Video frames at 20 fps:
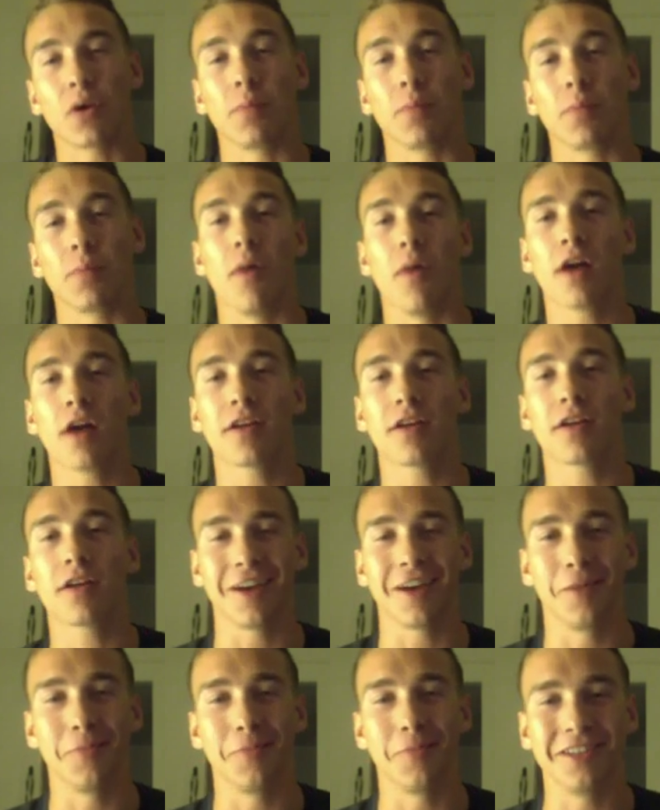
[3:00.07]
marketing
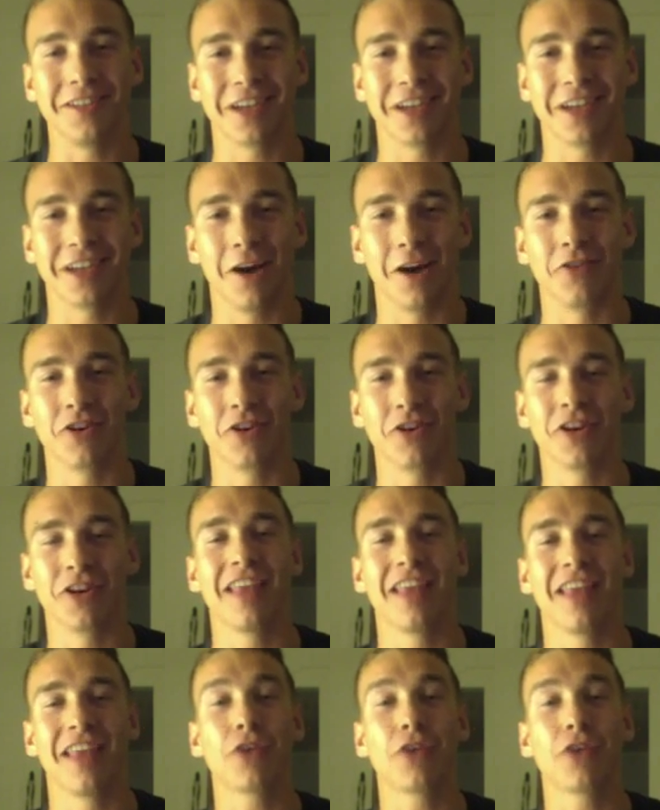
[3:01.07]
companies, however,
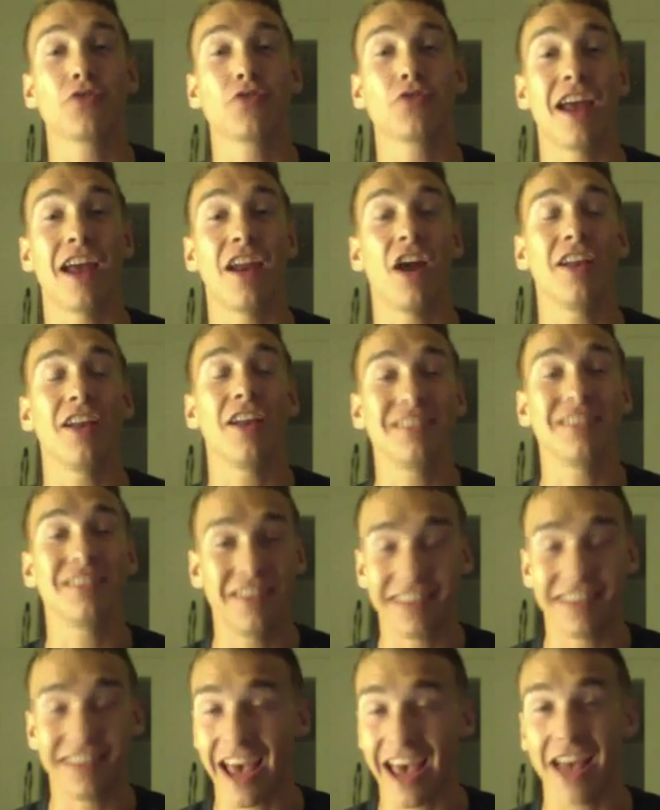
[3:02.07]
they create
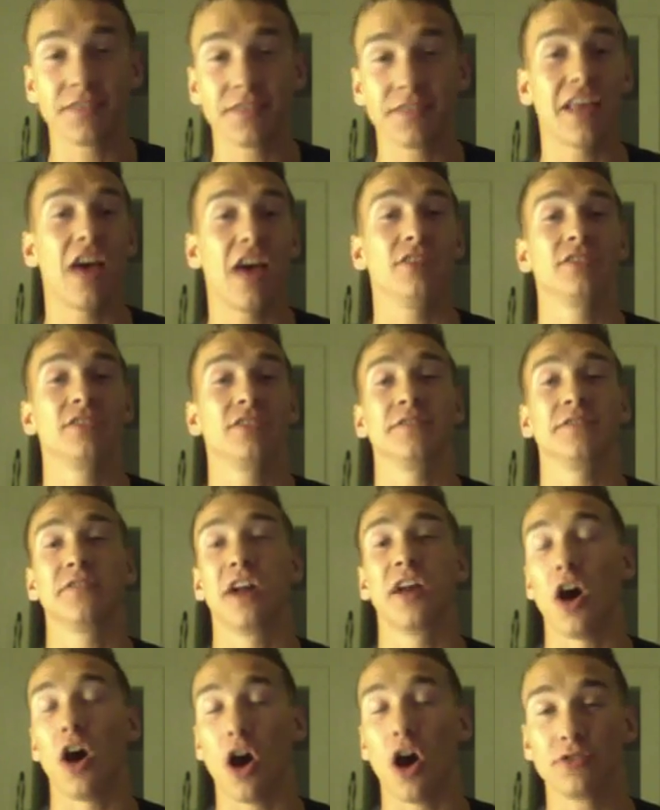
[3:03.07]
tens of thousands, if not
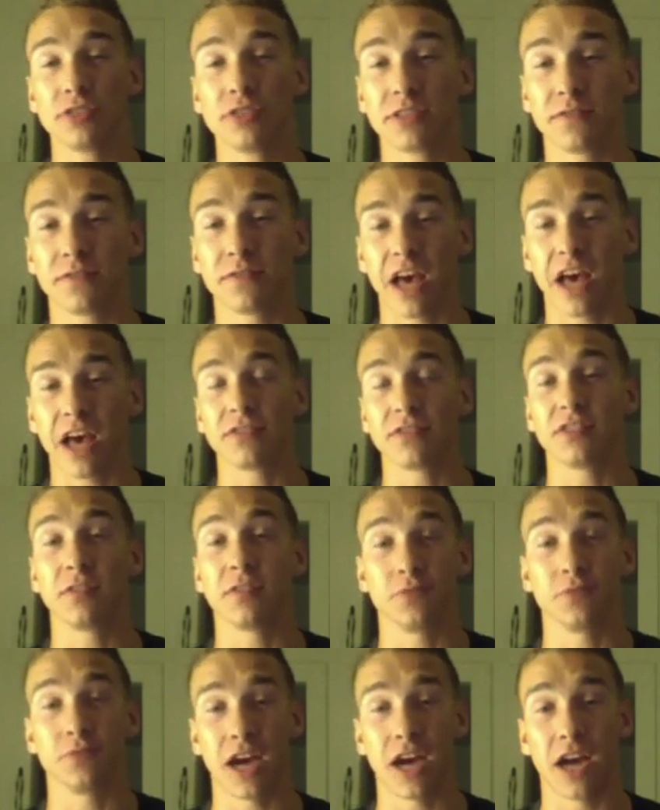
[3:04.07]
hundreds of thousands of
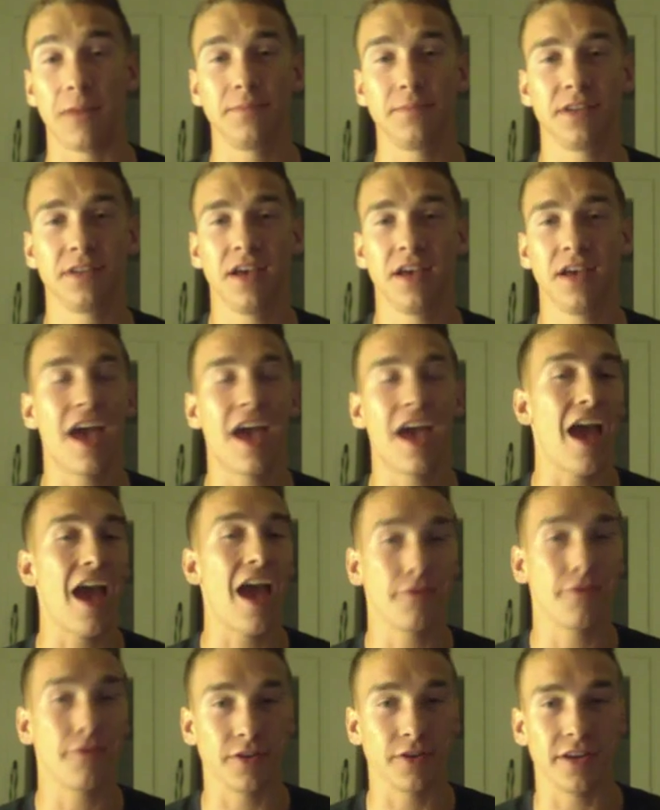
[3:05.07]
jobs
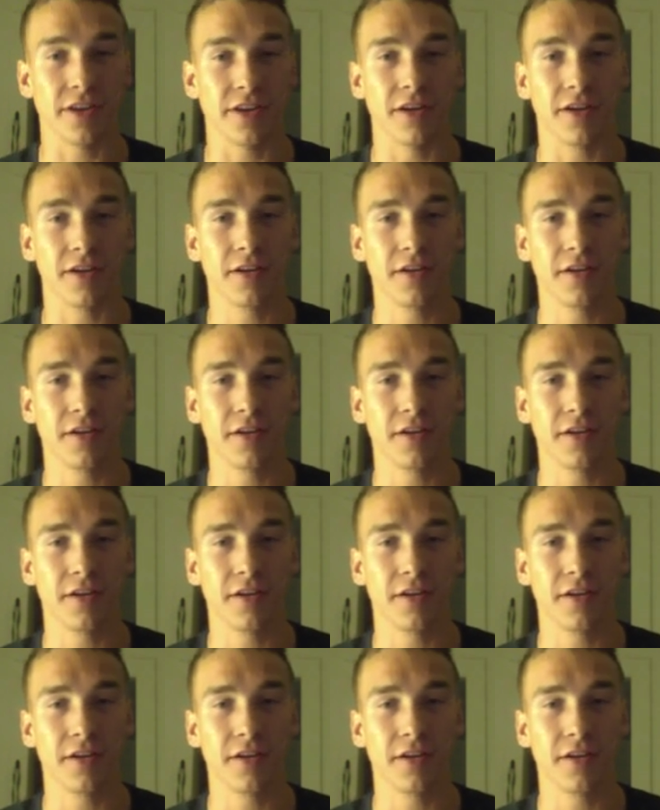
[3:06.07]
every year.